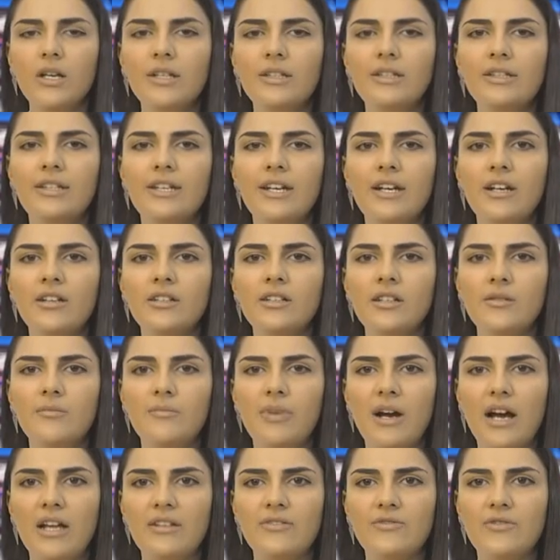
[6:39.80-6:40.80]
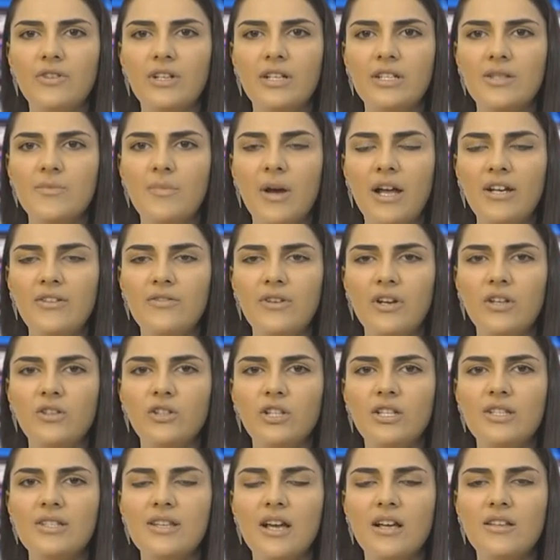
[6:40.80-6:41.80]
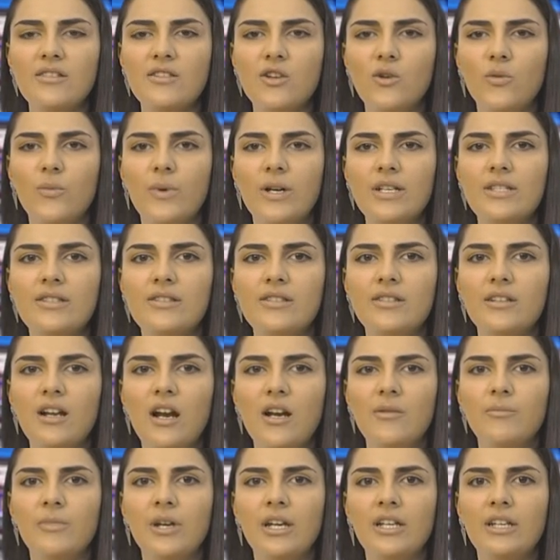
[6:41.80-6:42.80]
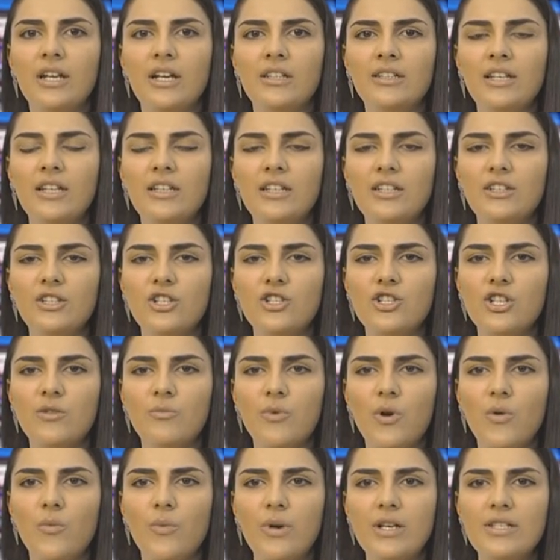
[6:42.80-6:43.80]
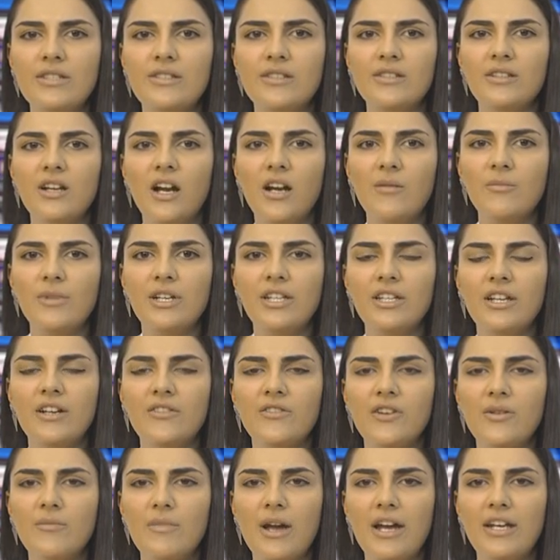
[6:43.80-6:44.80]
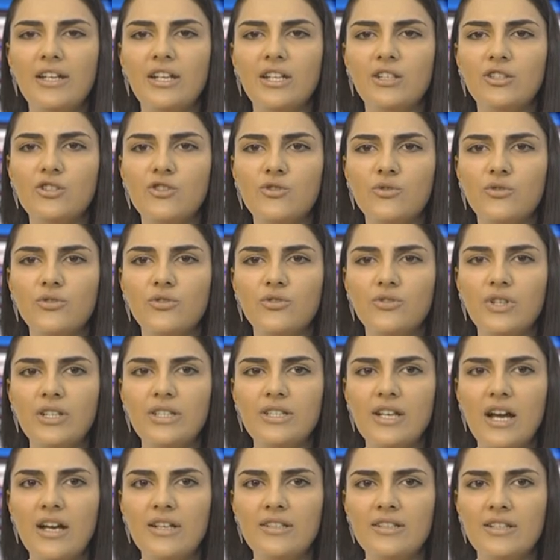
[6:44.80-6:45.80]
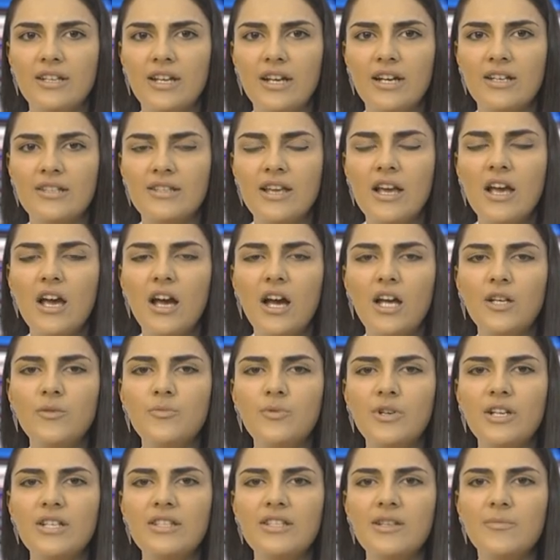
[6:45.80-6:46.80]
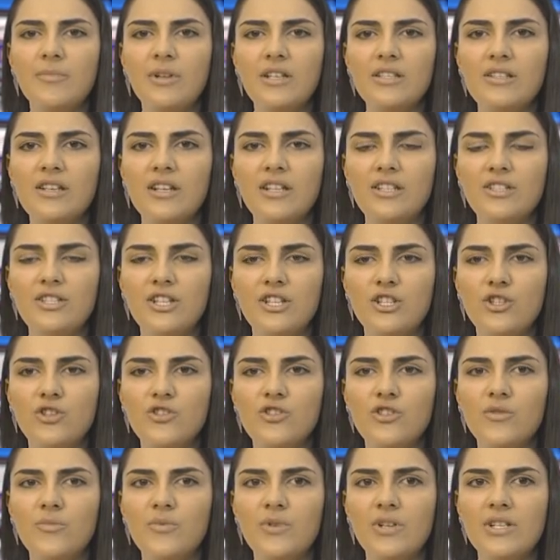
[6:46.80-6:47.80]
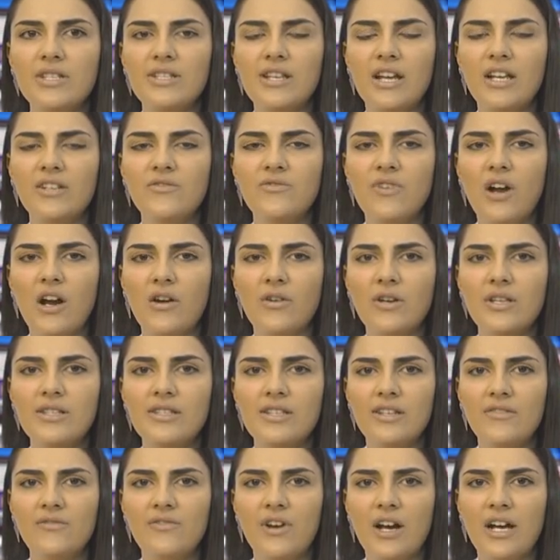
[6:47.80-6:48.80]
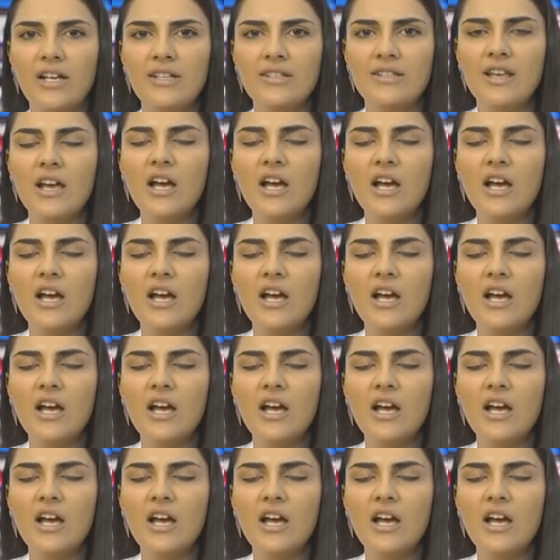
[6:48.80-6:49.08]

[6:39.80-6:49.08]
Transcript: Dear compatriots, patriotic sons of Western Armenia, the leadership of Western Armenia remaining true to its ideas and principles continues to present various events